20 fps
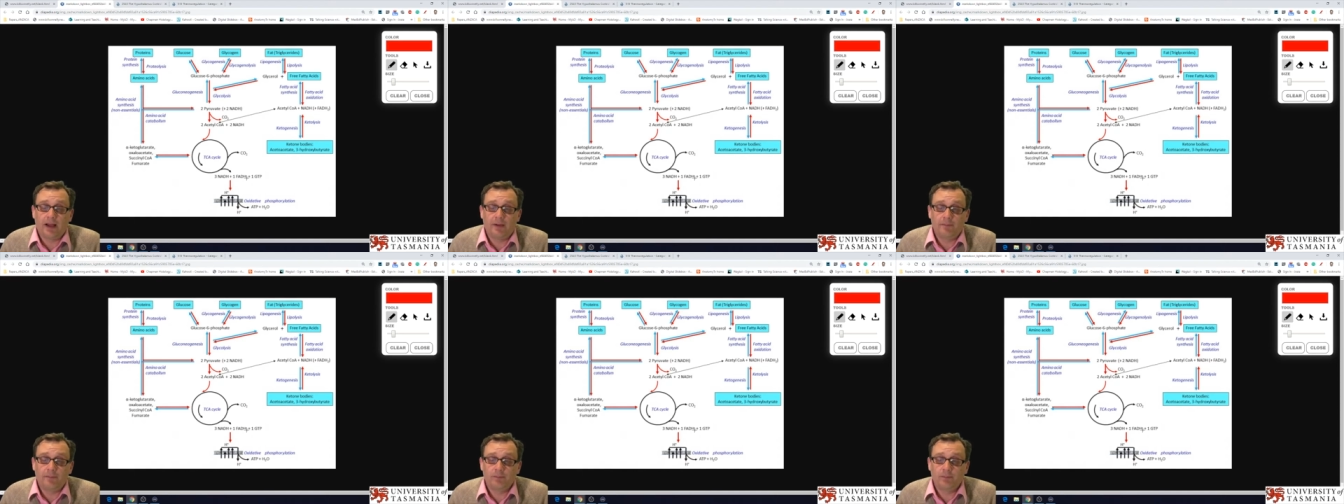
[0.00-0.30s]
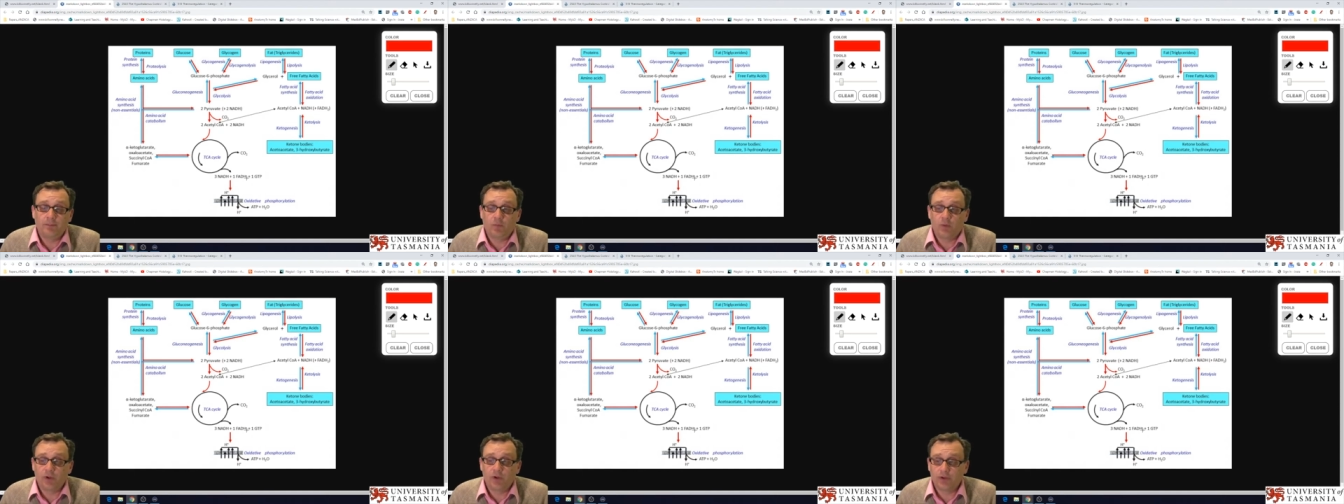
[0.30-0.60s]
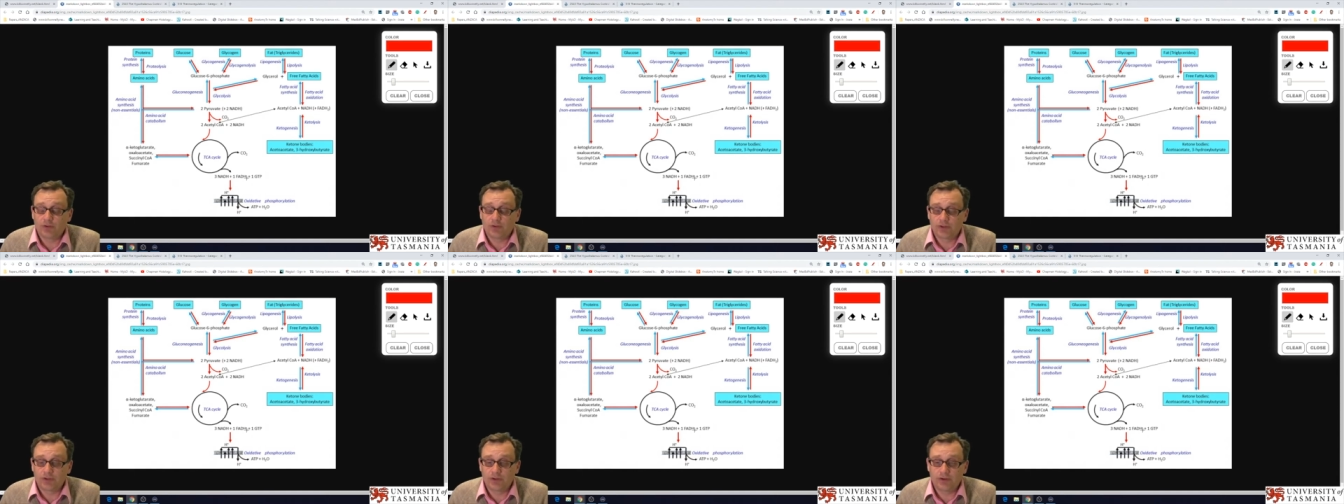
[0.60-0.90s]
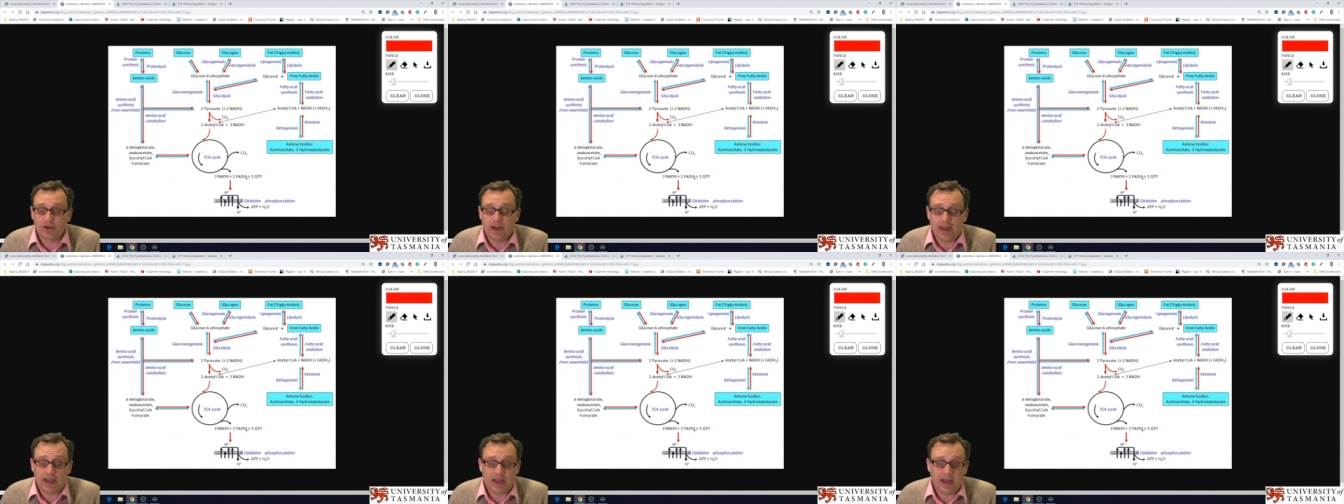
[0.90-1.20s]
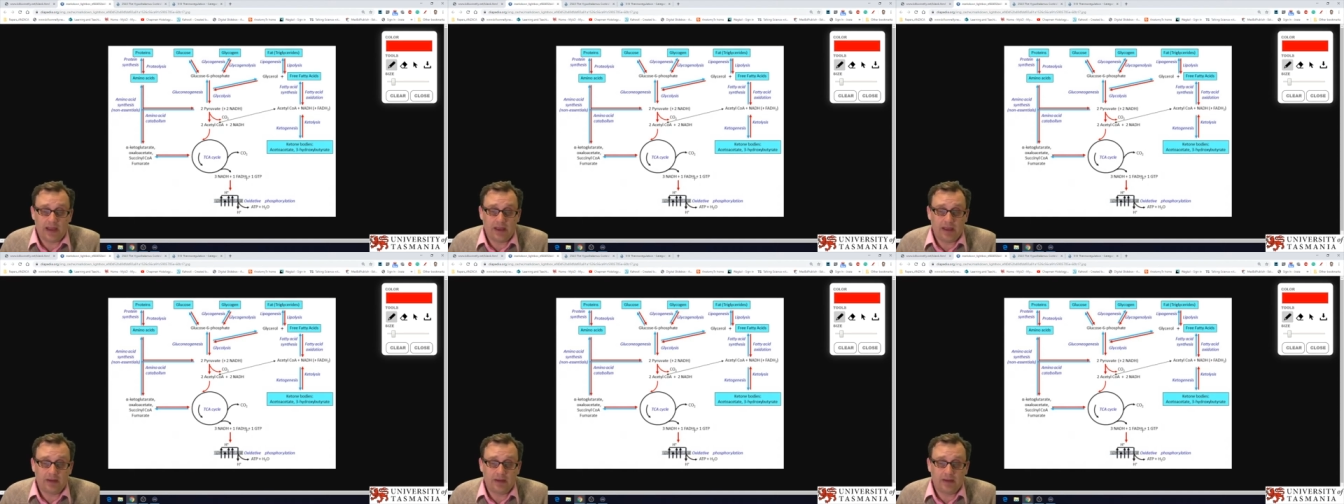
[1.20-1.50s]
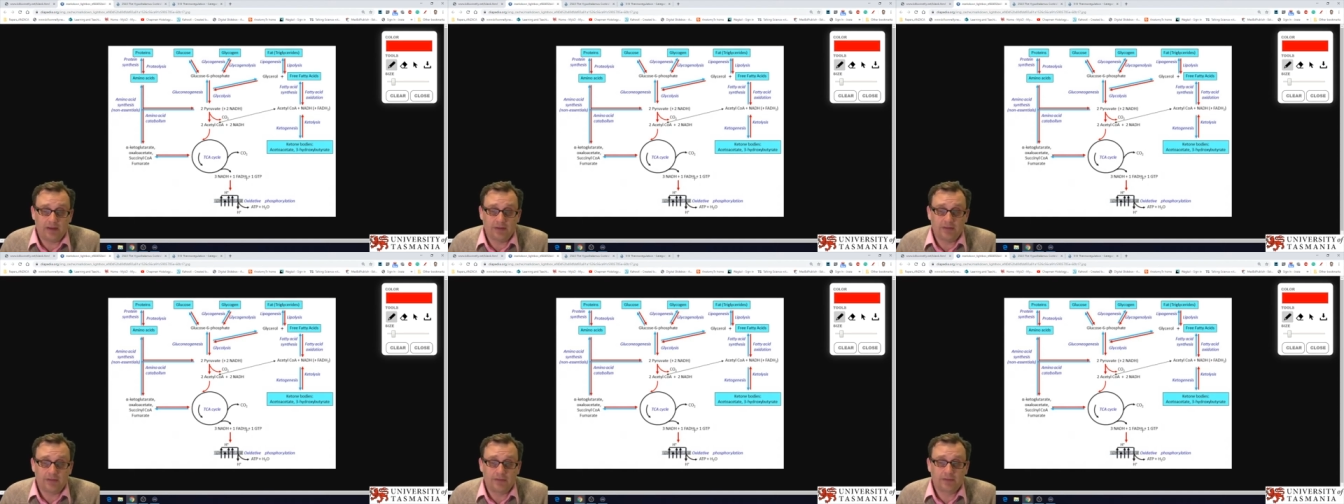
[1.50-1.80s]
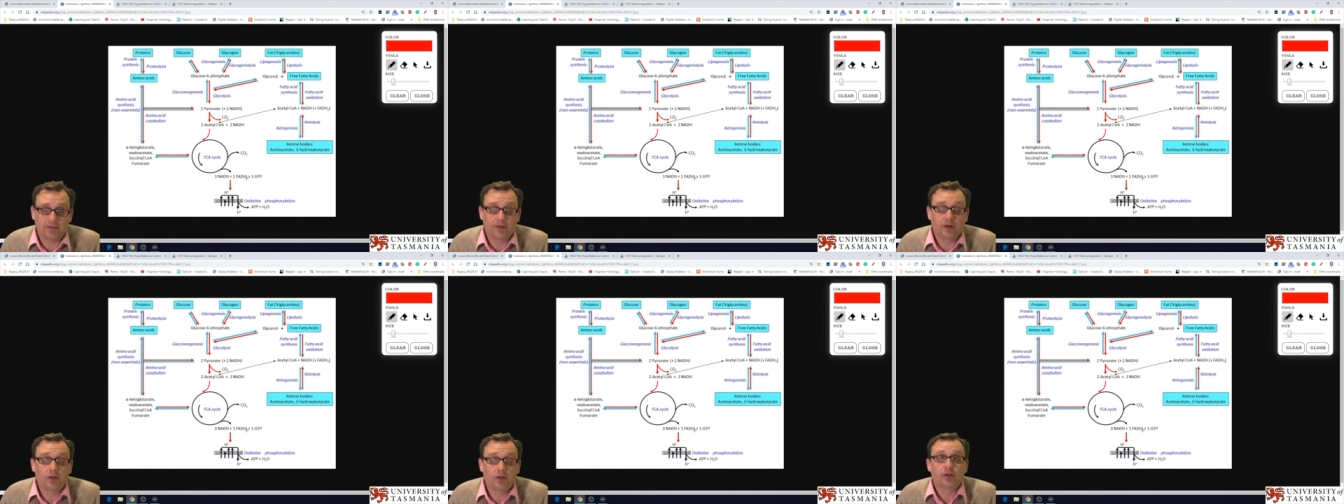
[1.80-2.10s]
Um, we also
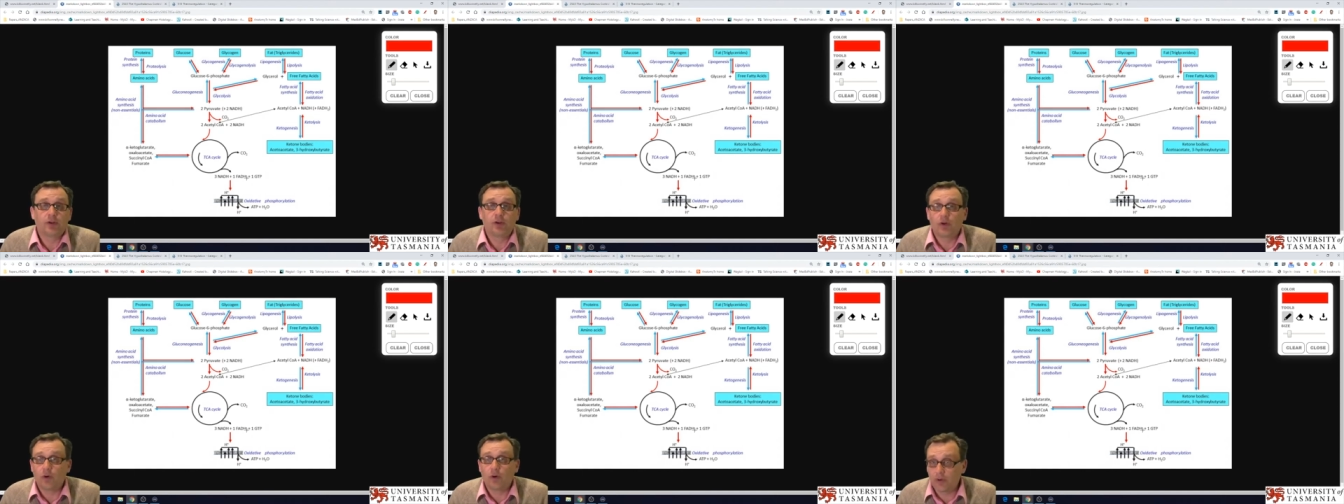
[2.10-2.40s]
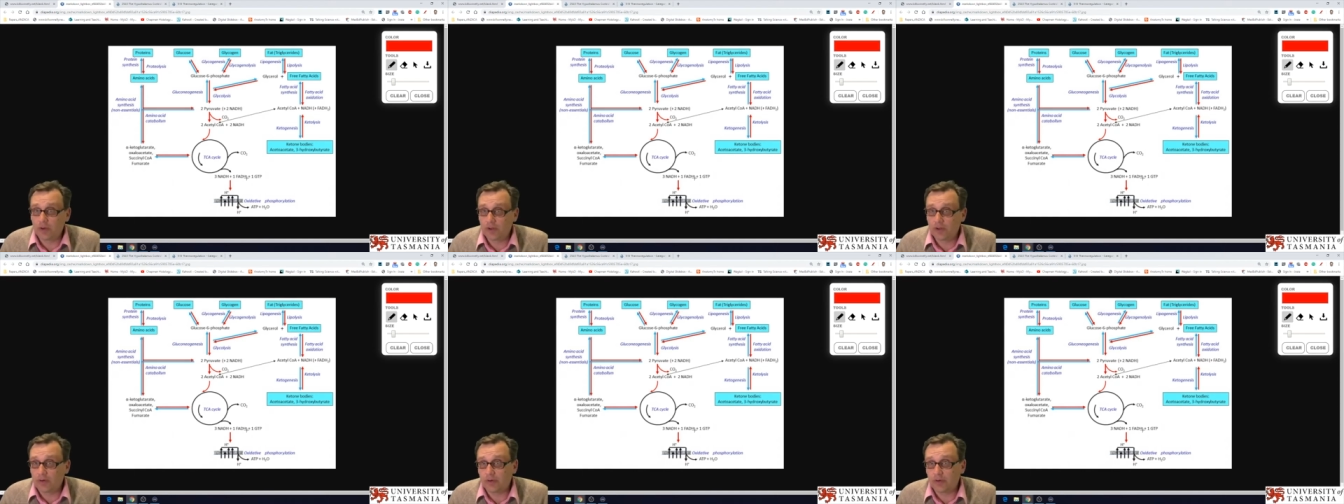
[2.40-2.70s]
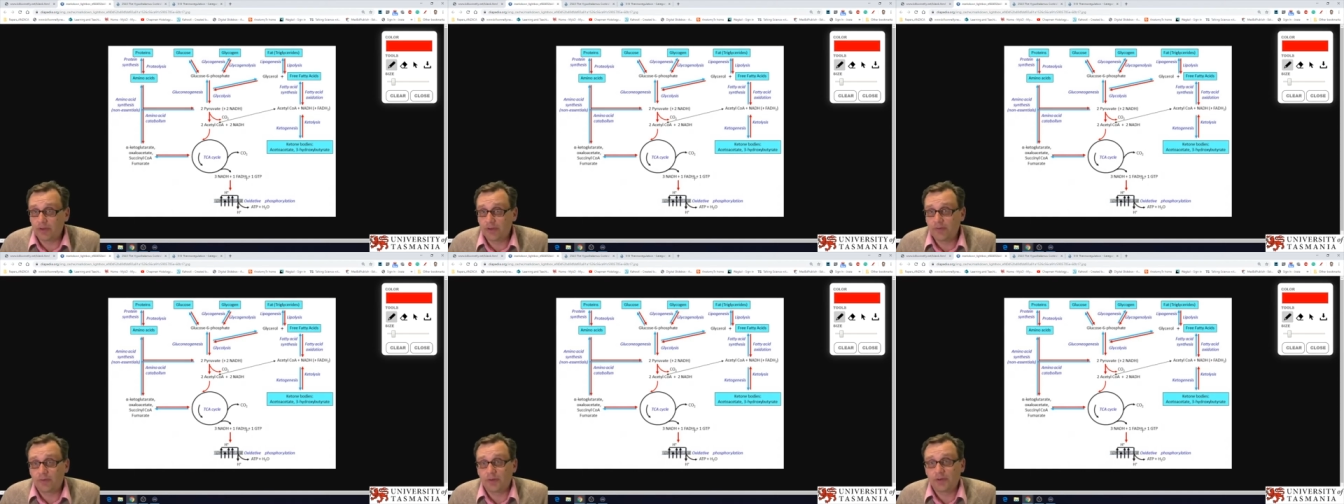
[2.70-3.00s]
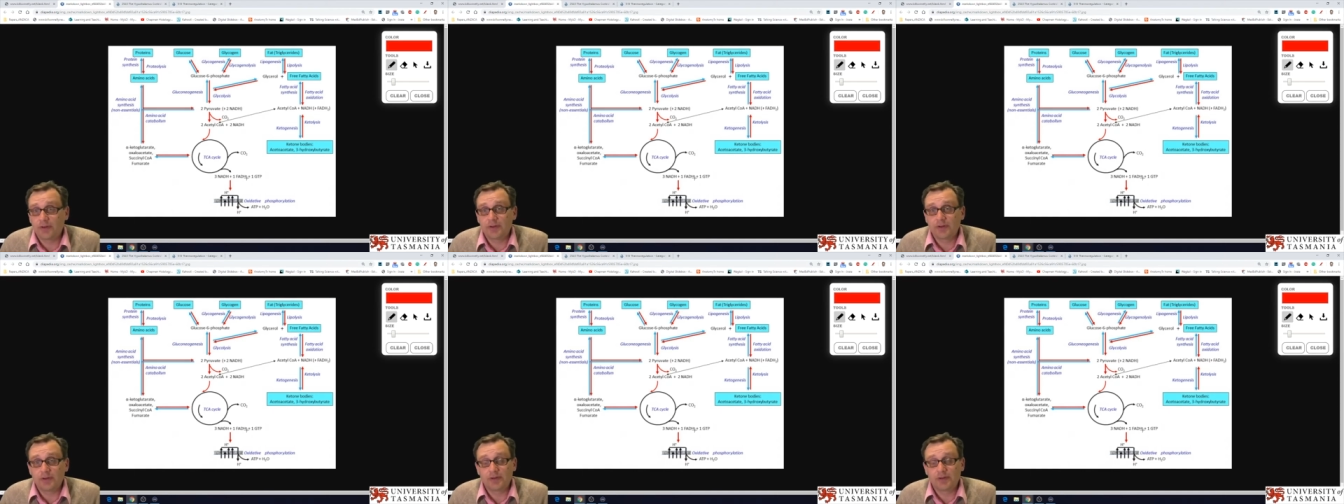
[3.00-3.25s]
have glucocorticoids,